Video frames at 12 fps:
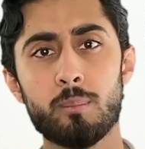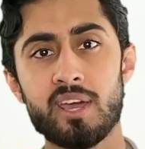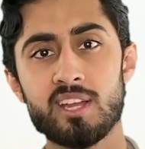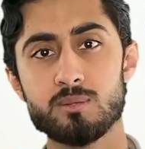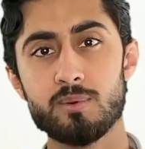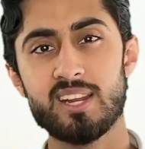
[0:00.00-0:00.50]

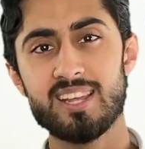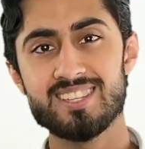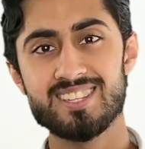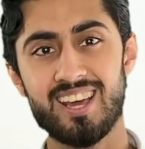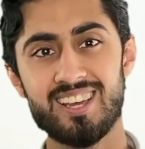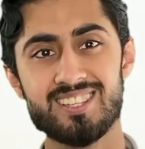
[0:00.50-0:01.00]
PageSpeed
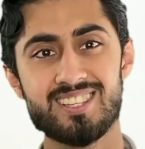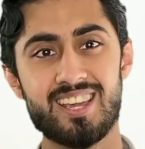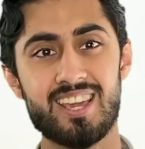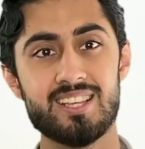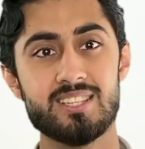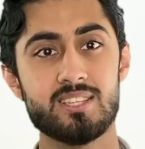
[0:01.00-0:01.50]
Insights
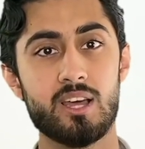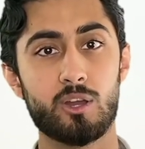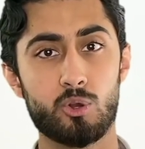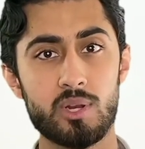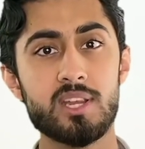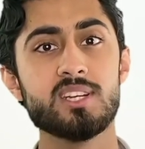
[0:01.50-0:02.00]
is a
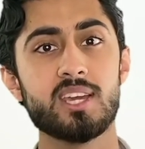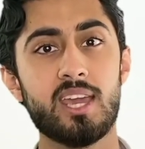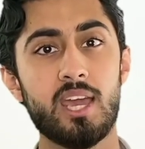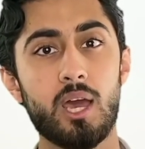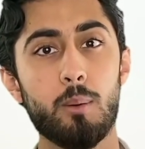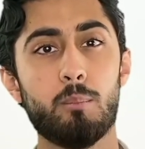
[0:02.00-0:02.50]
good
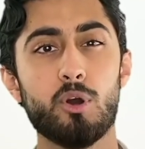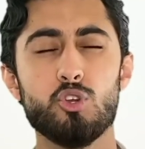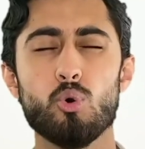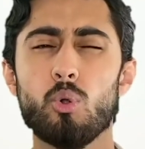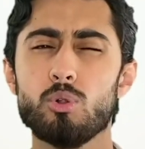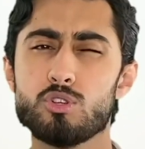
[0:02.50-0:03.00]
indicator, but you
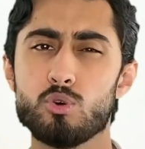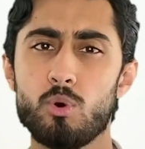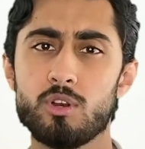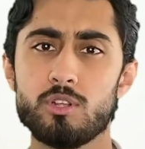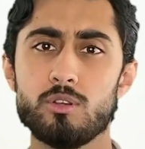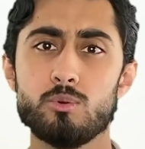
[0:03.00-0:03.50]
also
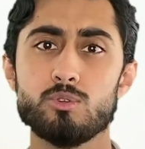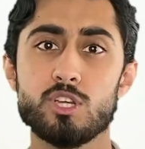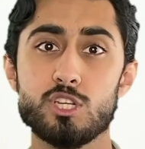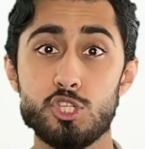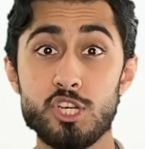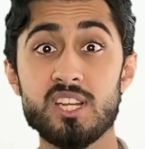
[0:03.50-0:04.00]
want to use
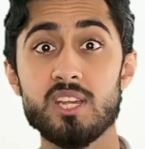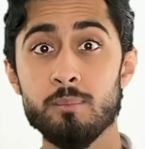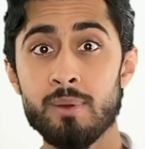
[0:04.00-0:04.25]
GT